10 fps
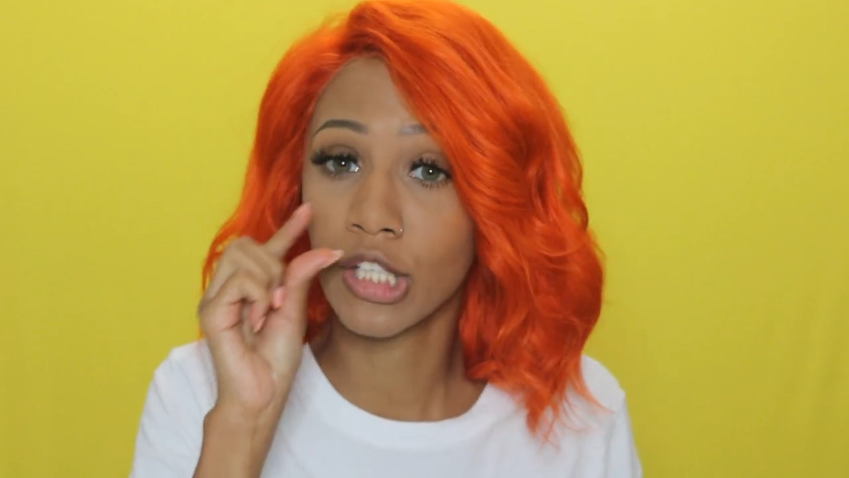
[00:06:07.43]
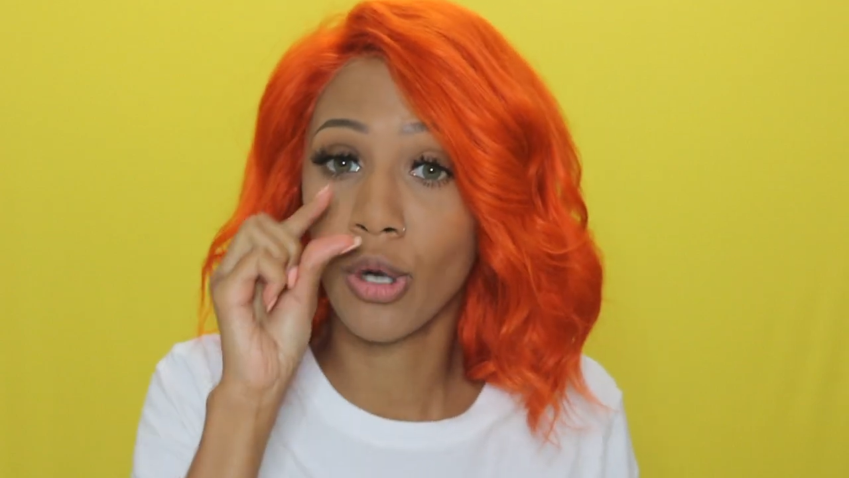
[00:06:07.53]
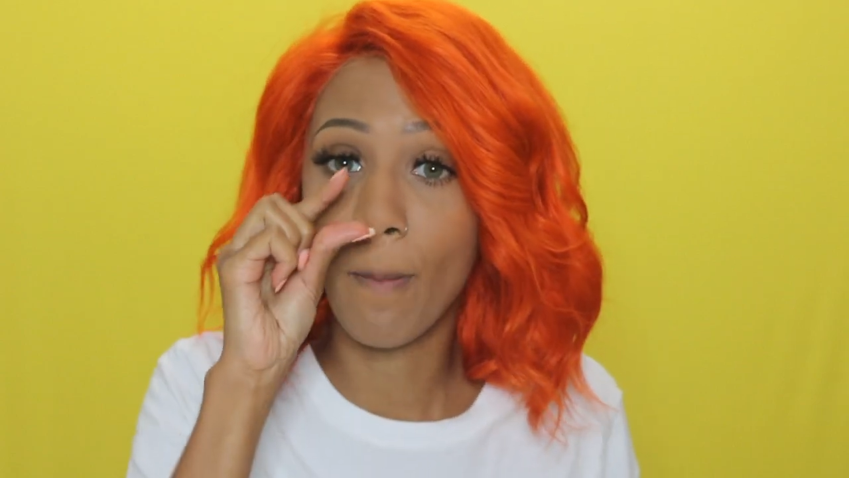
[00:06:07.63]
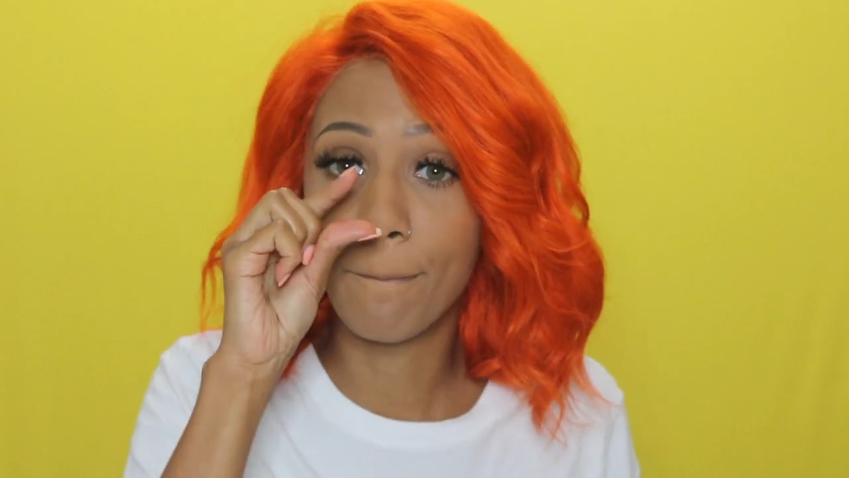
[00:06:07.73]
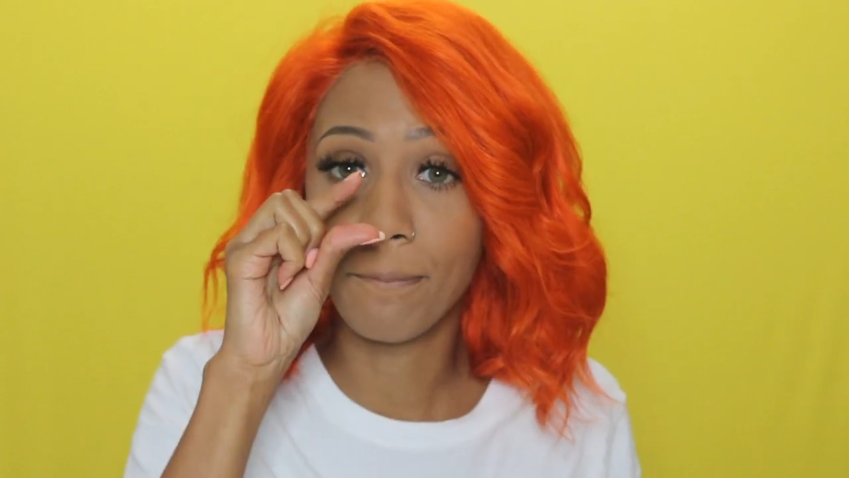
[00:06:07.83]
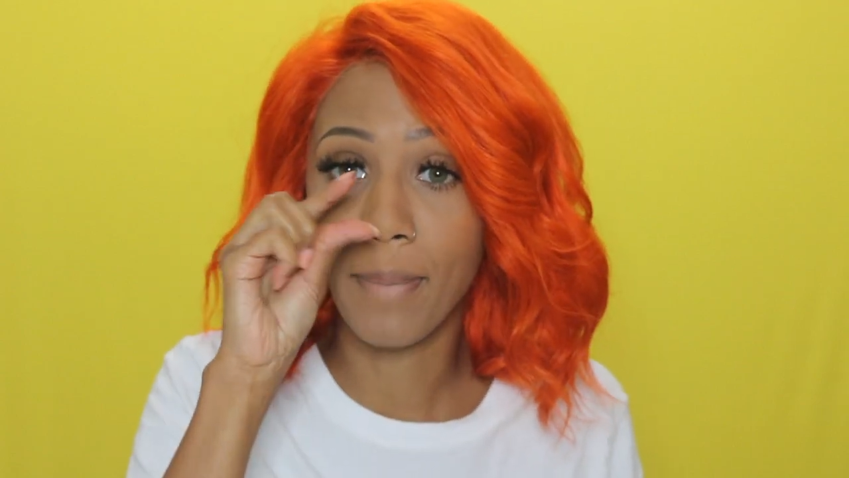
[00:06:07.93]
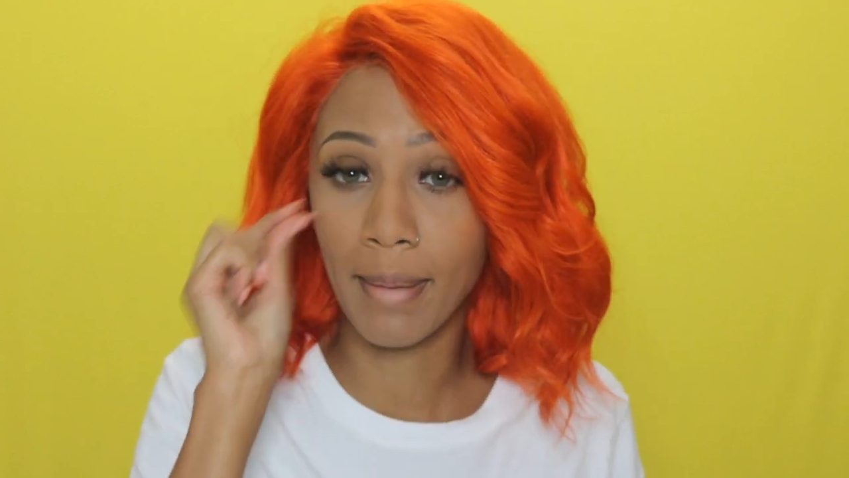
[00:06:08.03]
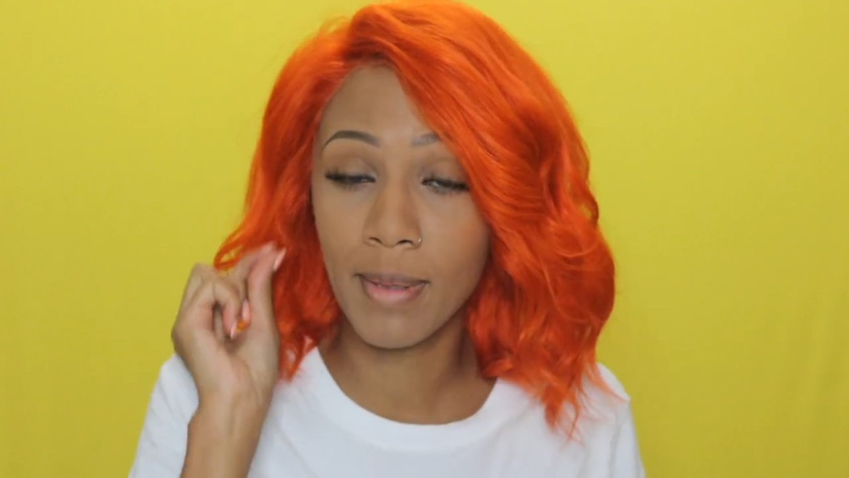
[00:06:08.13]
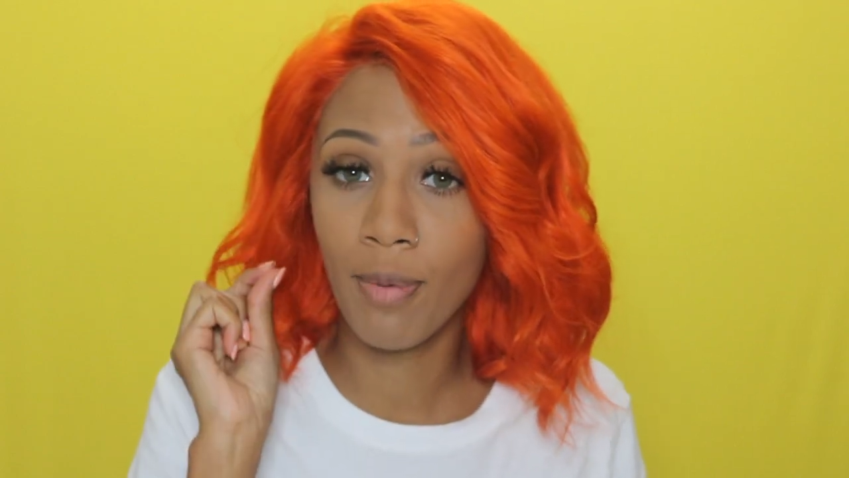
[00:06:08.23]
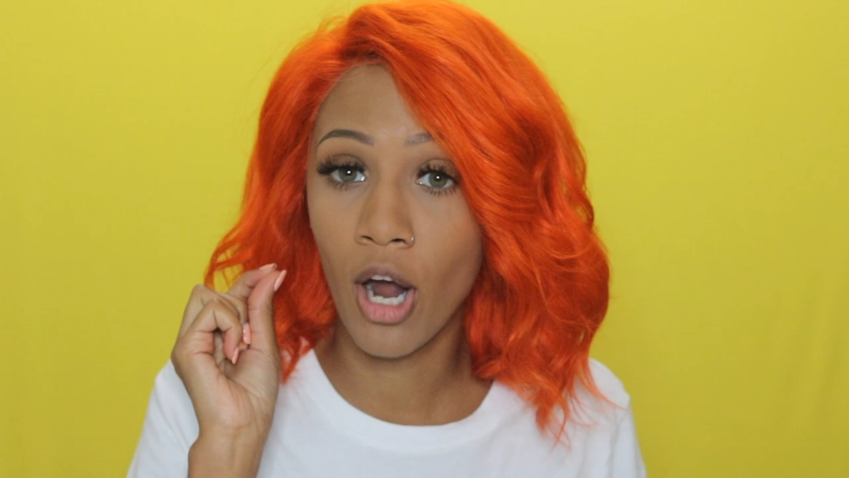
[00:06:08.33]
little
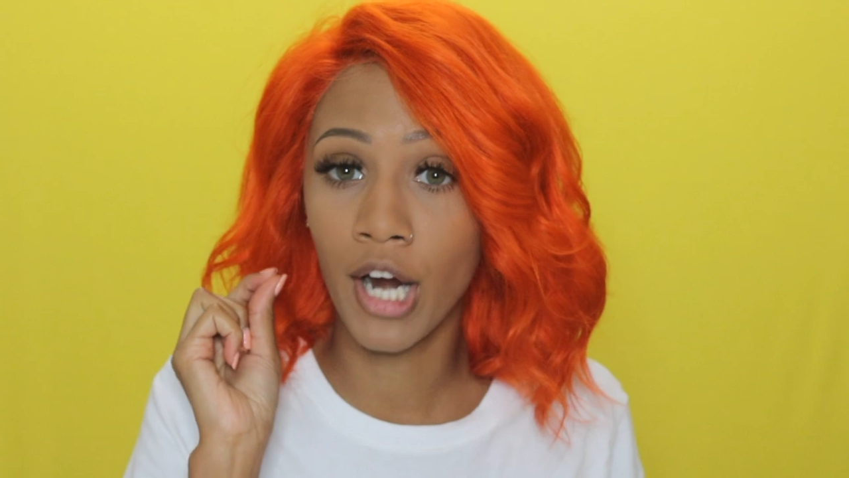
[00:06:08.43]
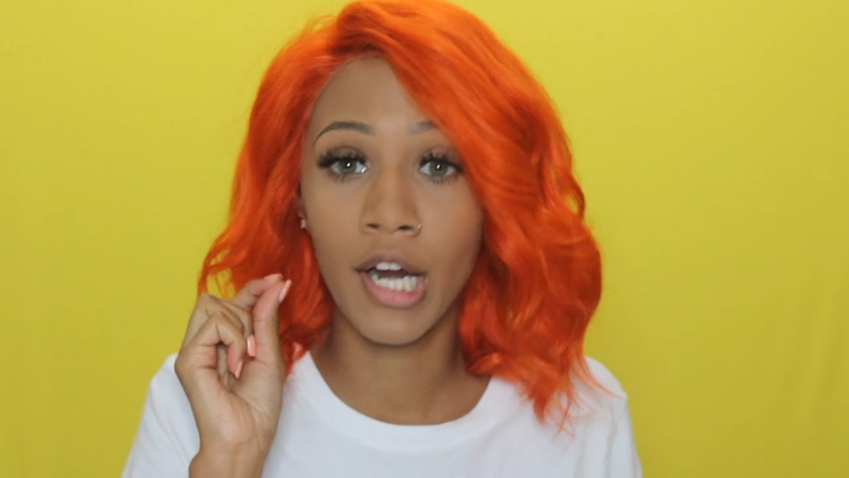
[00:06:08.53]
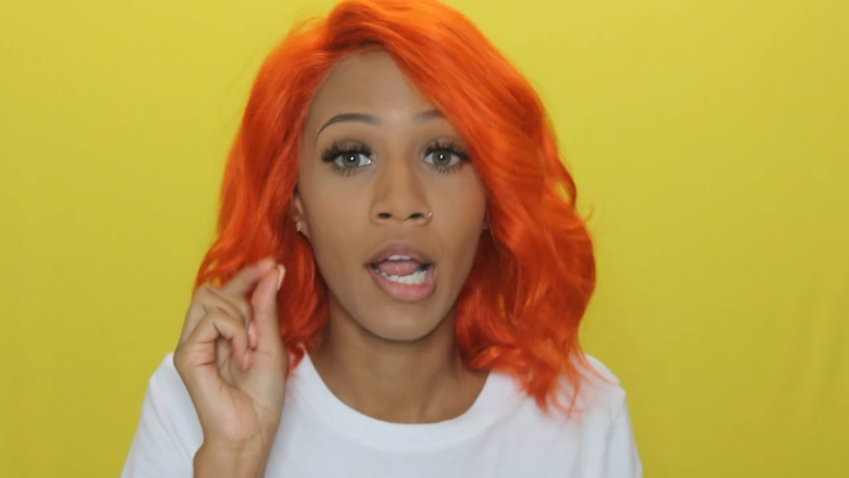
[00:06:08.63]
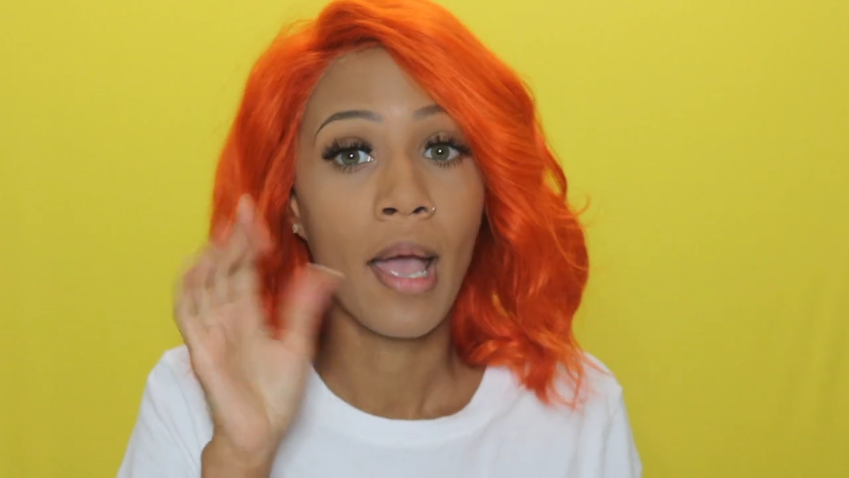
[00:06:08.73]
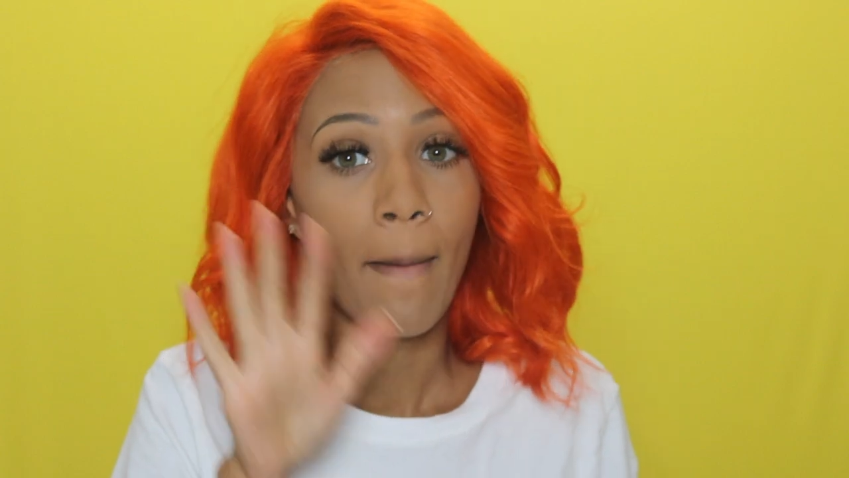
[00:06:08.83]
baby part,